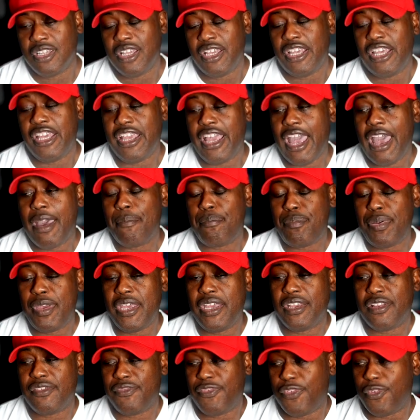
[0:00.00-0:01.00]
He got
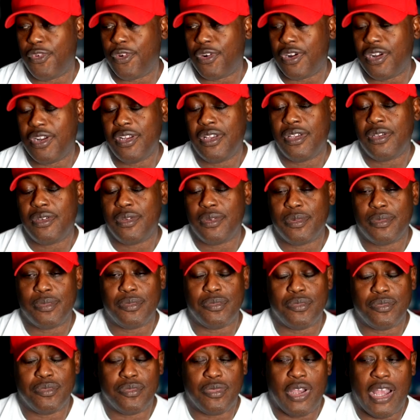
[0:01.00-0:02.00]
picked for,
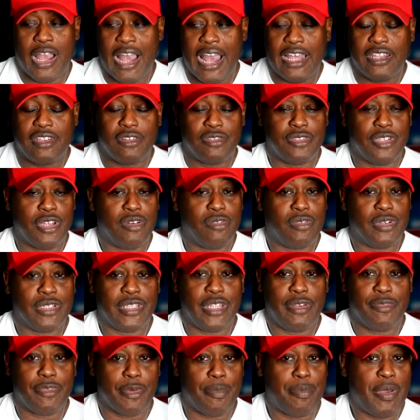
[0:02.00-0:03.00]
I don't know what
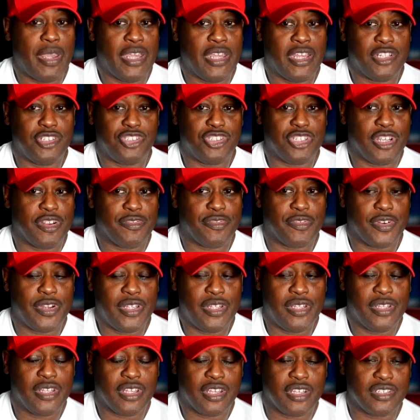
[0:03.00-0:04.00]
they were paying Jeffrey
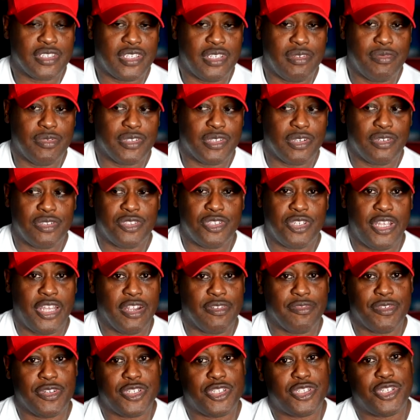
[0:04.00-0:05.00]
because he was on the,
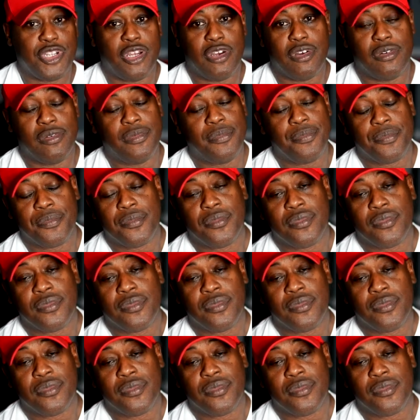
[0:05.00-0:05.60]
every show,